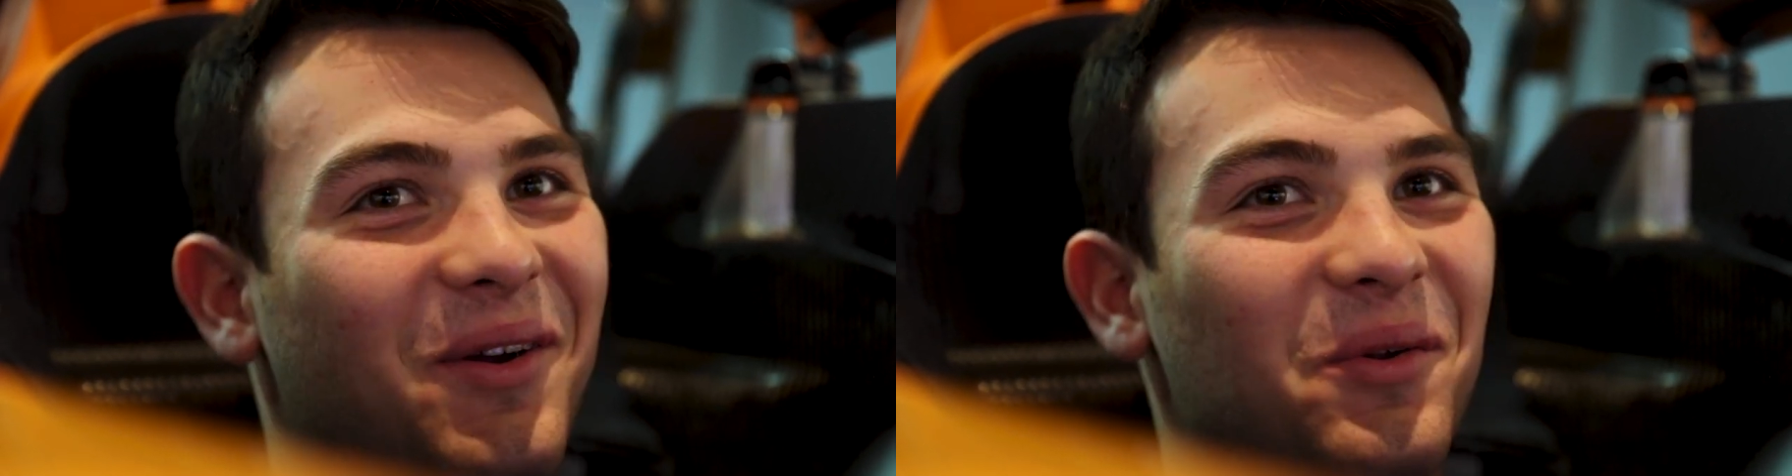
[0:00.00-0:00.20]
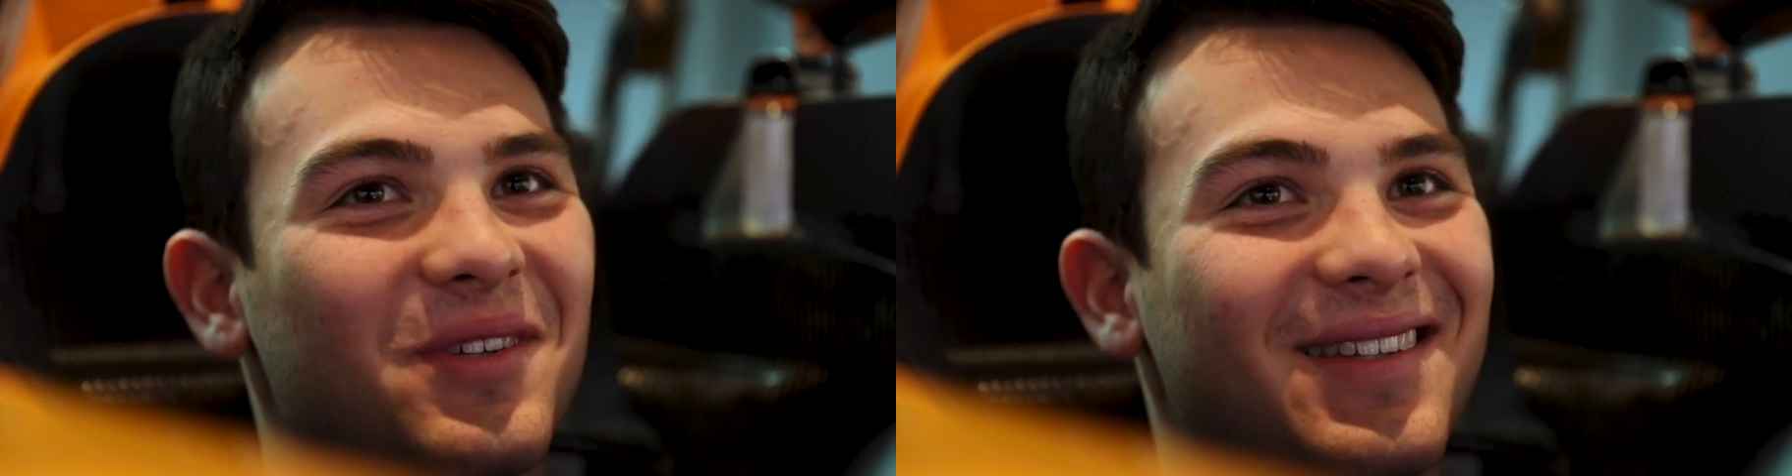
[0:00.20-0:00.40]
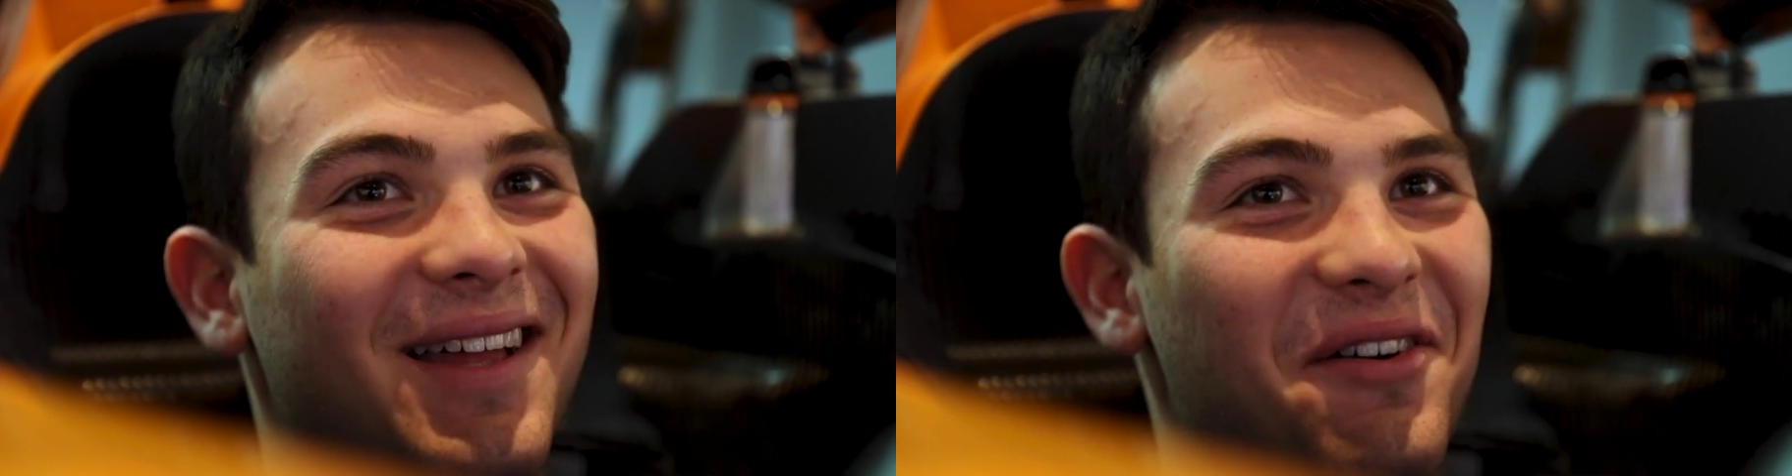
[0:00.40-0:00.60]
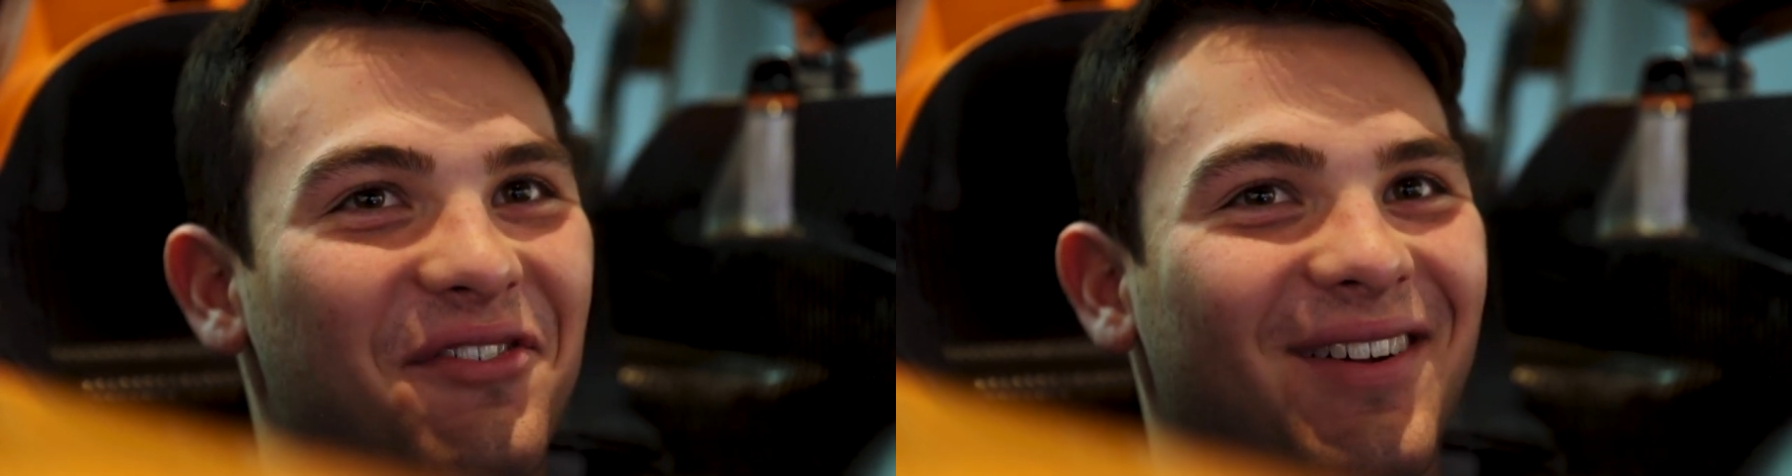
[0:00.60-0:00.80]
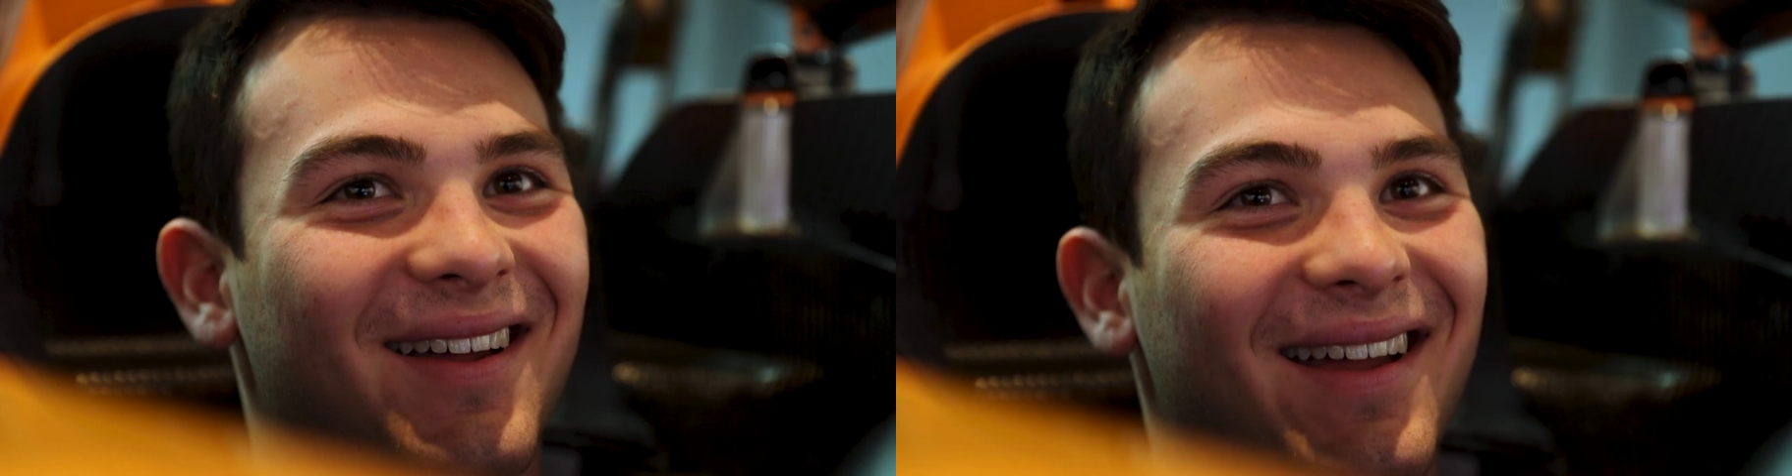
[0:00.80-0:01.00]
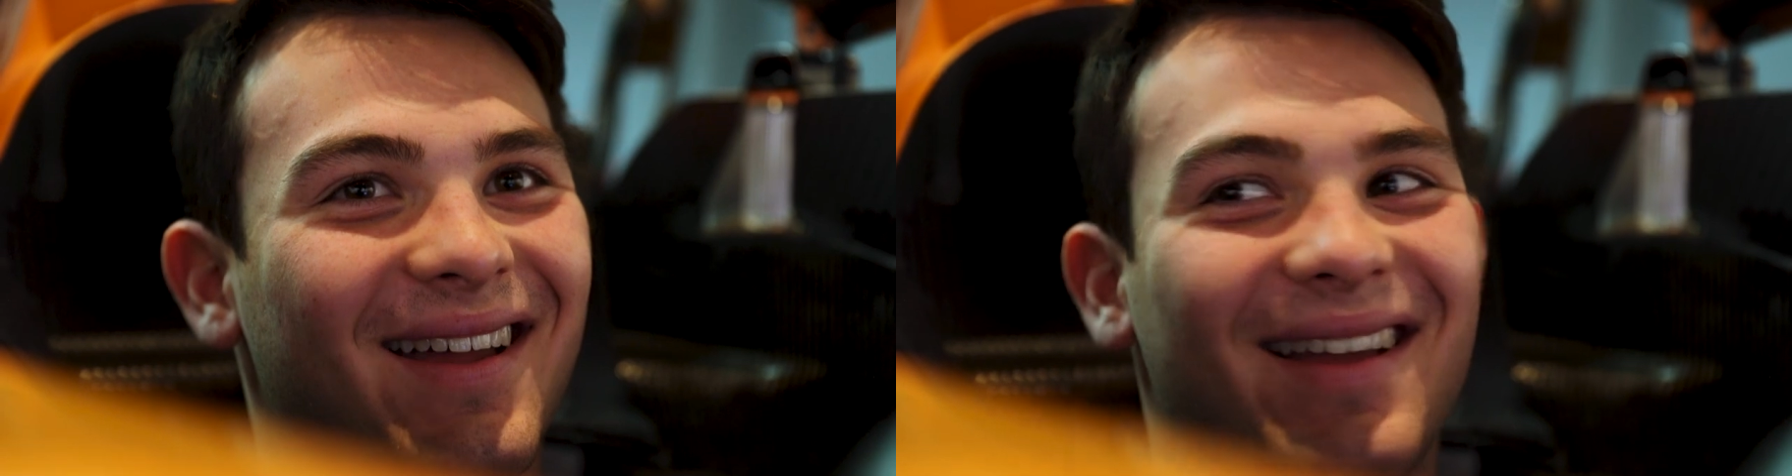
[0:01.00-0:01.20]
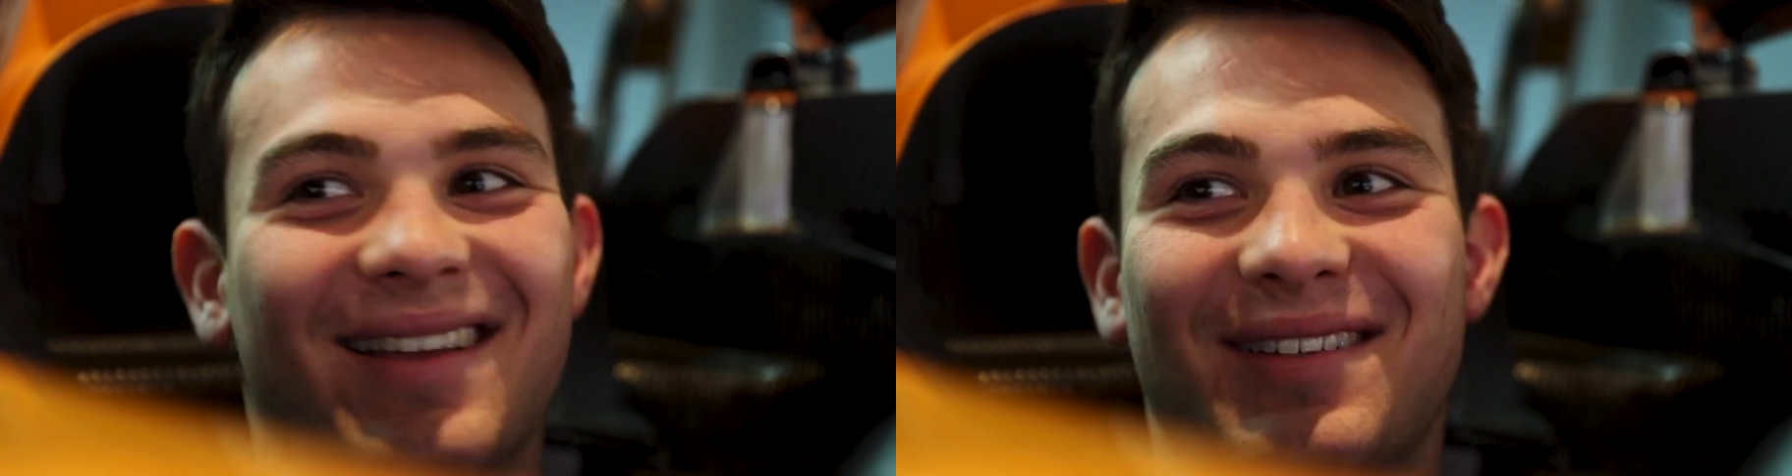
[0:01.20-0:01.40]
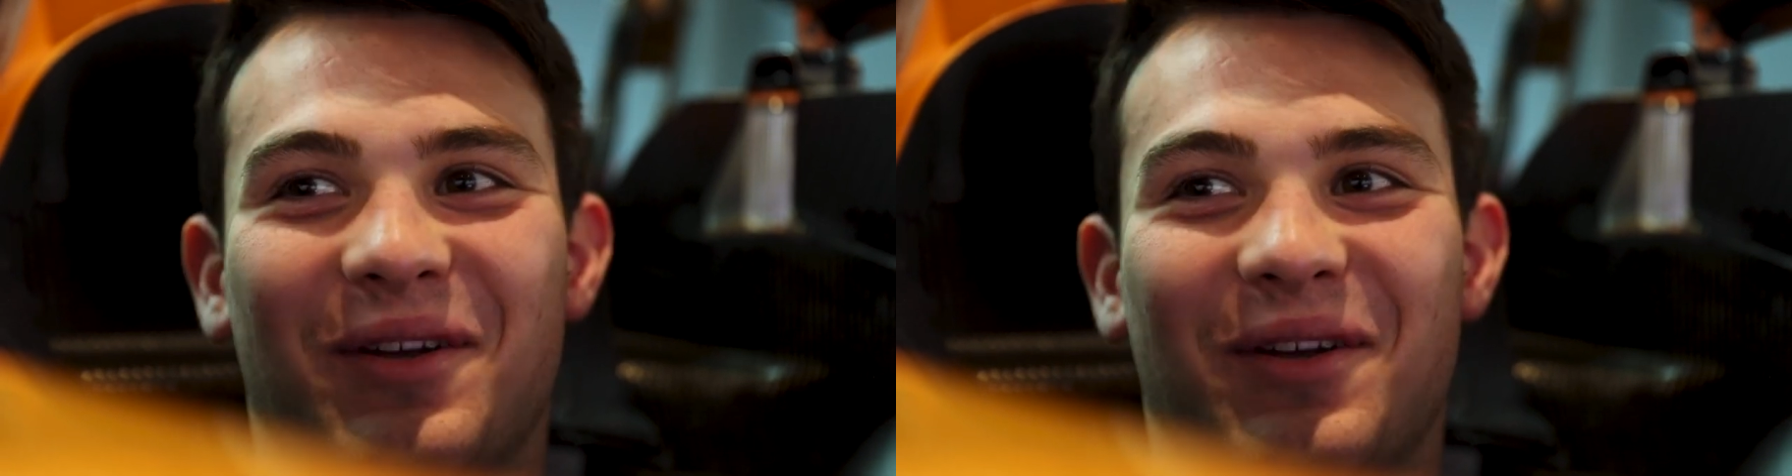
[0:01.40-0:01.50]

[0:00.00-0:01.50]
Cool stuff. It's